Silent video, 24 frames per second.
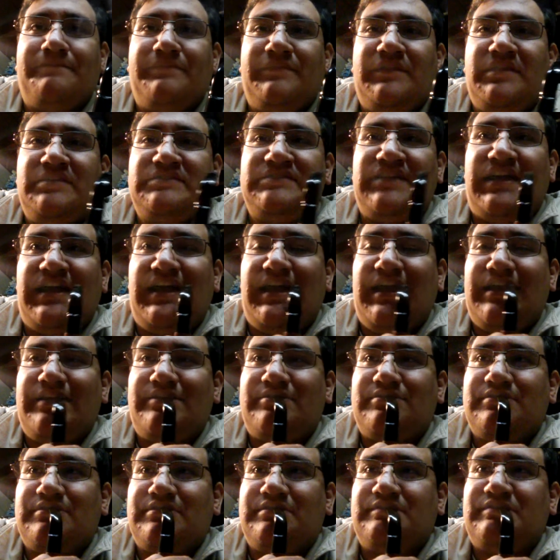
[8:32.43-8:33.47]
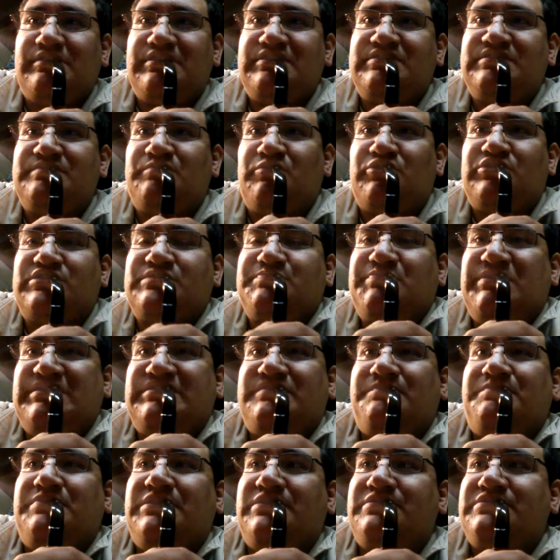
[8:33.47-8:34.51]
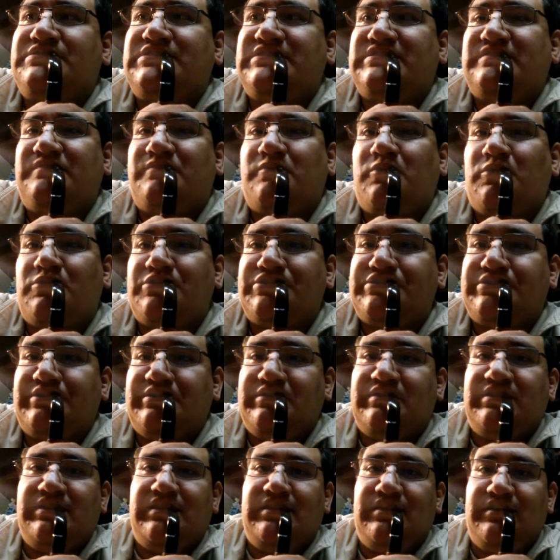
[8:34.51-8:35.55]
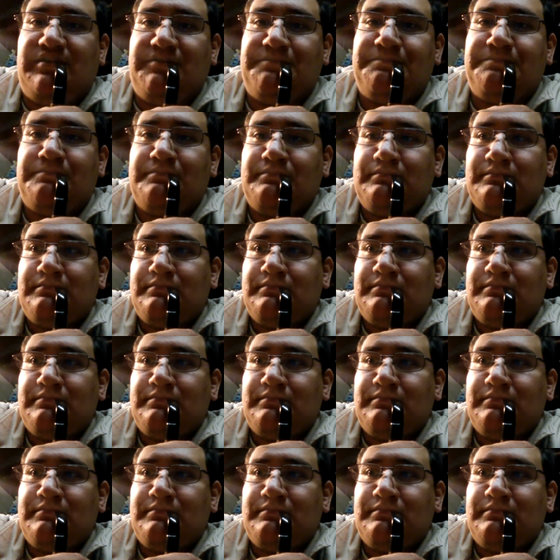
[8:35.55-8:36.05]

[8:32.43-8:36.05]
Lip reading: These more expensive Petersons, of course, are the